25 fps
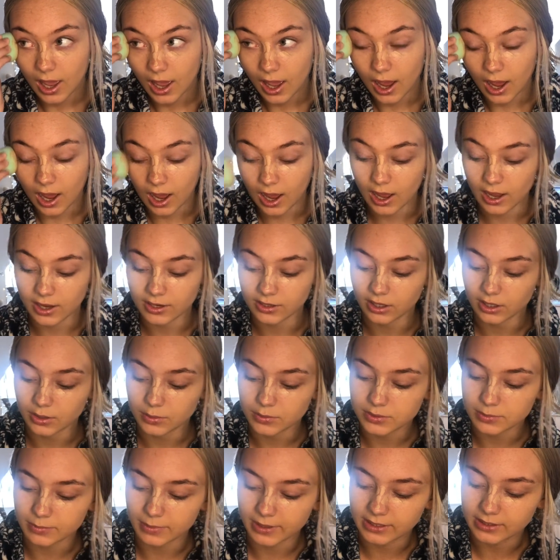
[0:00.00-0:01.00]
And I was
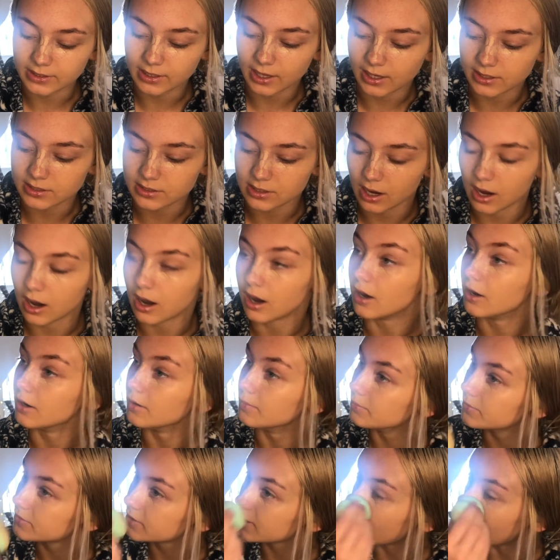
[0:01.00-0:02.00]
in my dad's
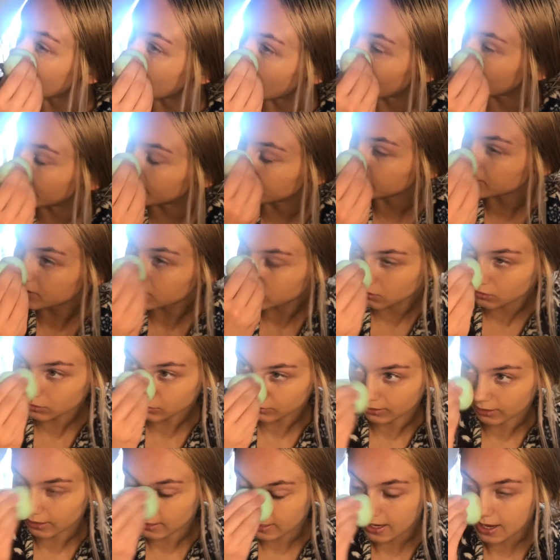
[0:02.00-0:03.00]
arms. And
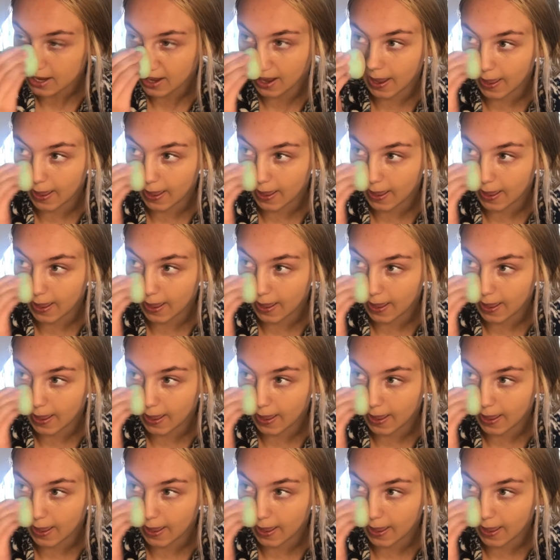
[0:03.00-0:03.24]
suddenly,